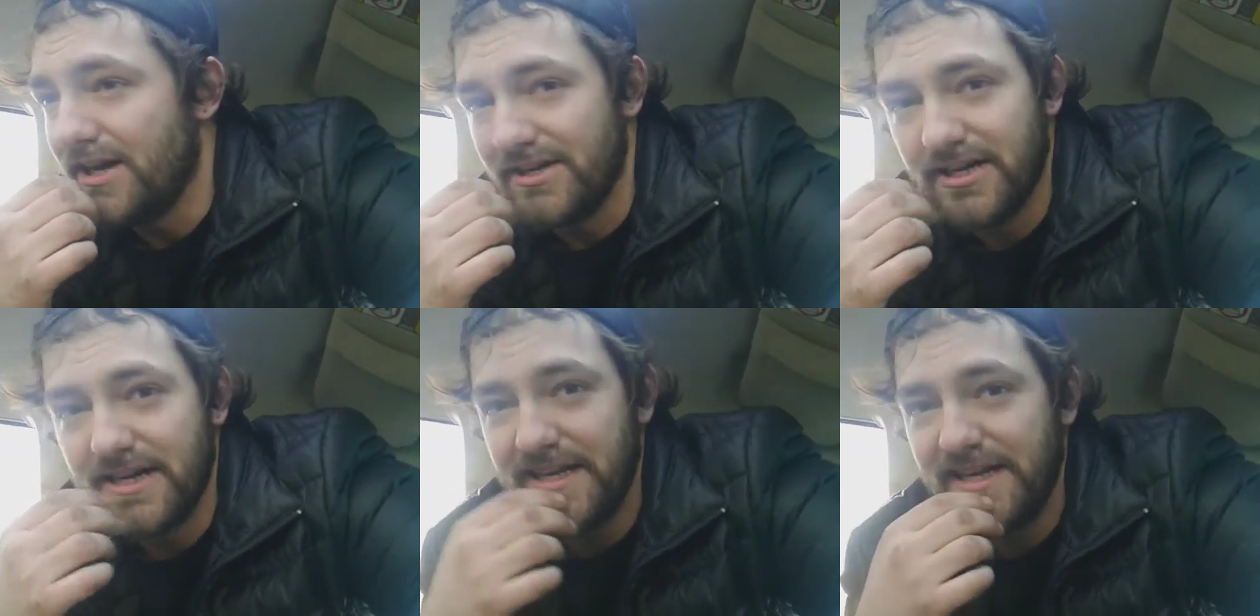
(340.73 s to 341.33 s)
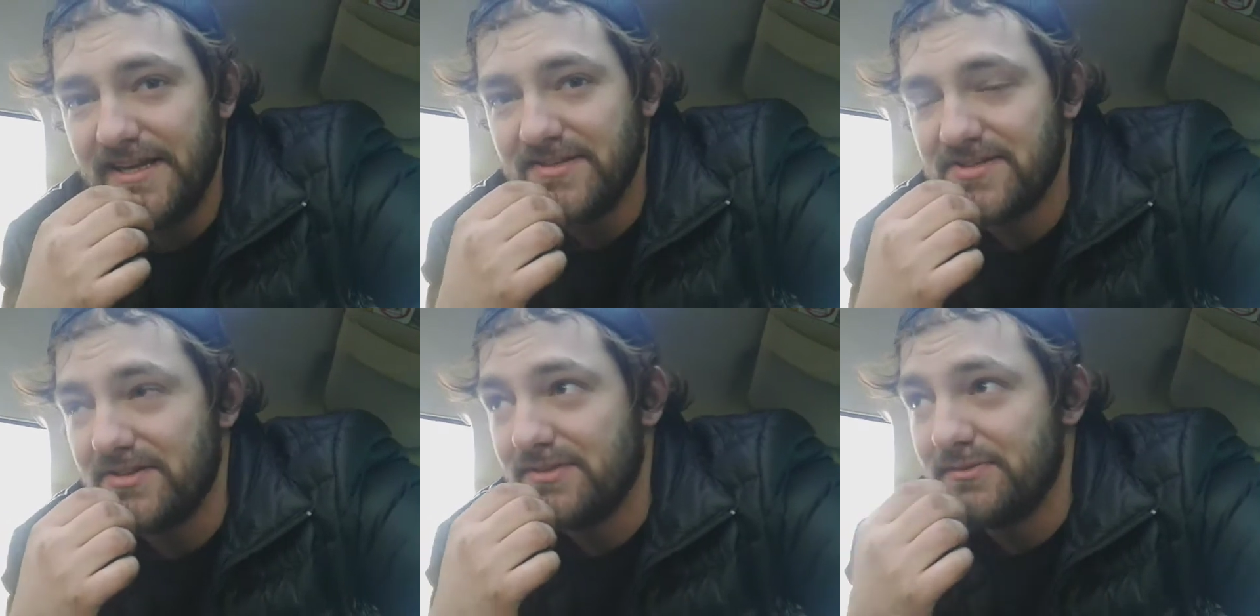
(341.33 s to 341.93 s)

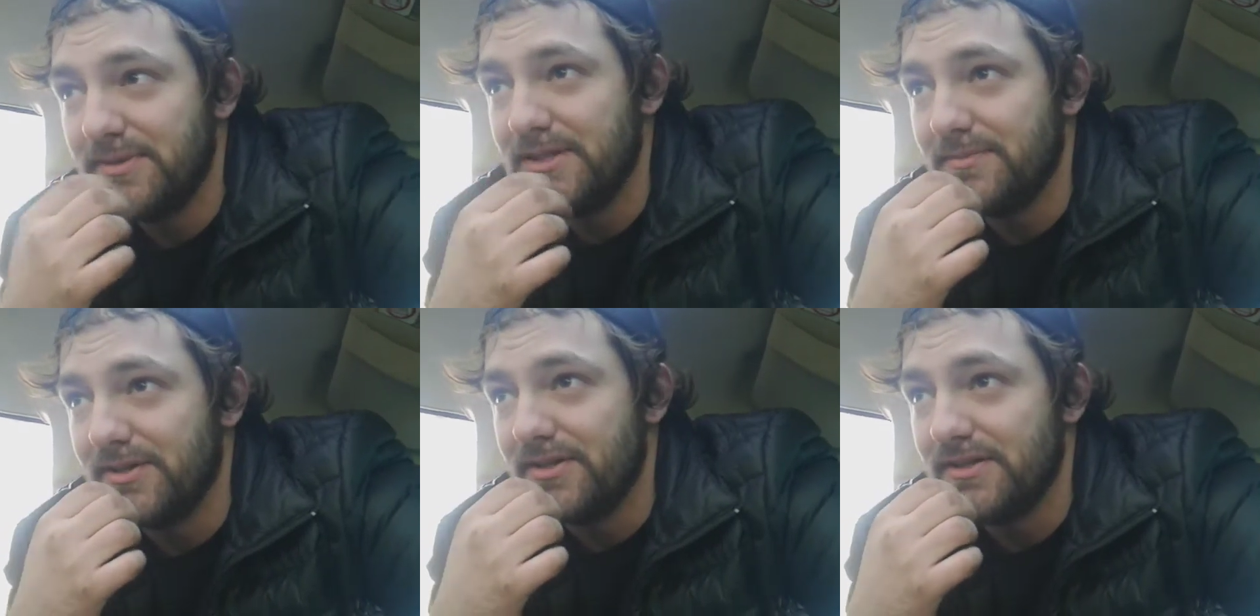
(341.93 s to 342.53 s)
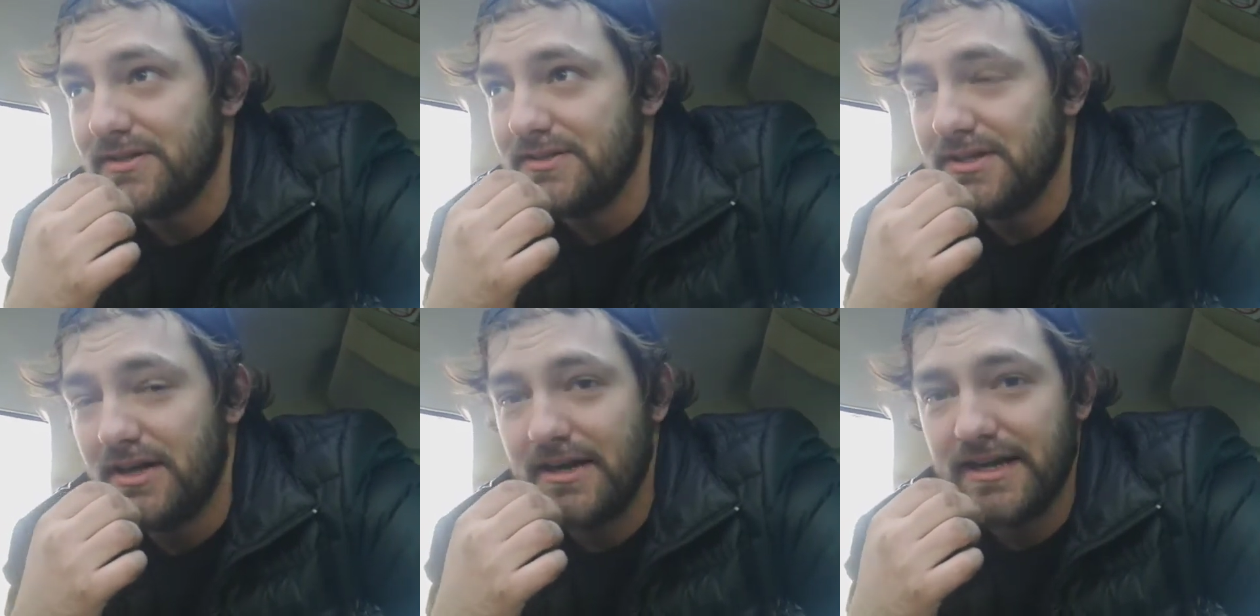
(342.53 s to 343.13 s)
hiatus a little bit, but all
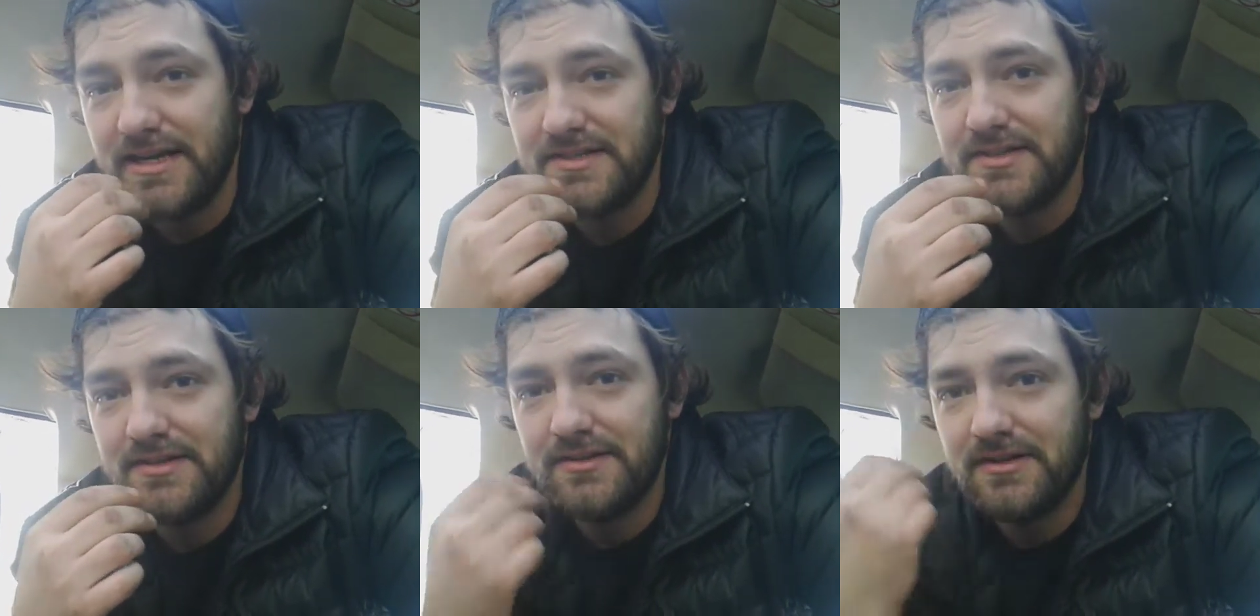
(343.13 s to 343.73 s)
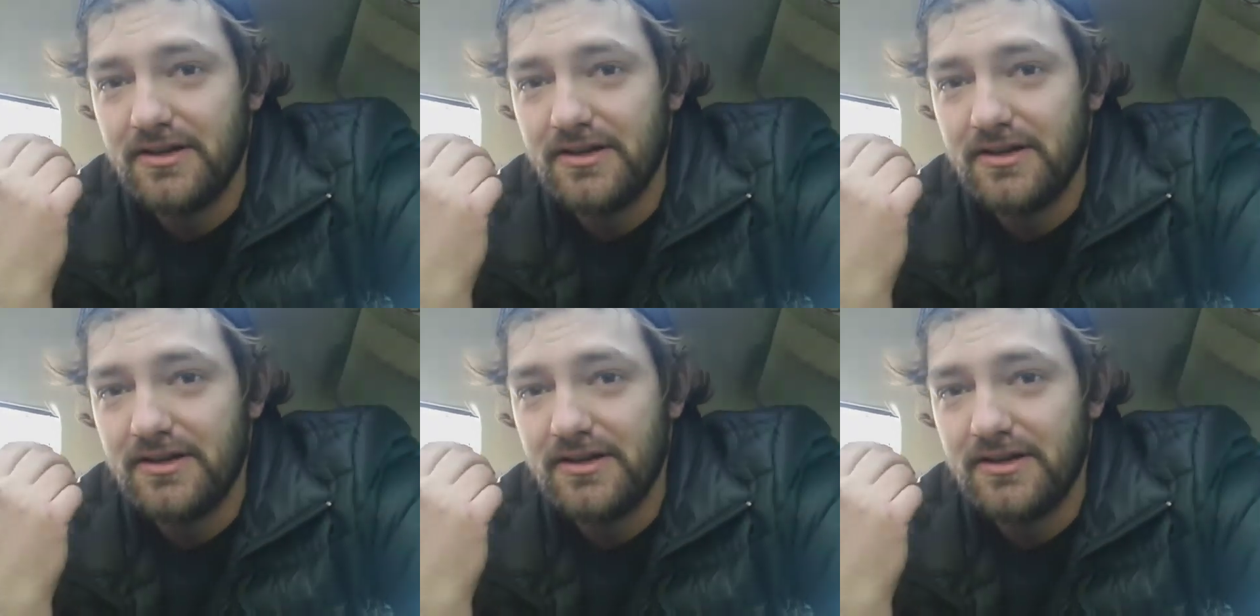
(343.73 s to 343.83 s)
right, guys,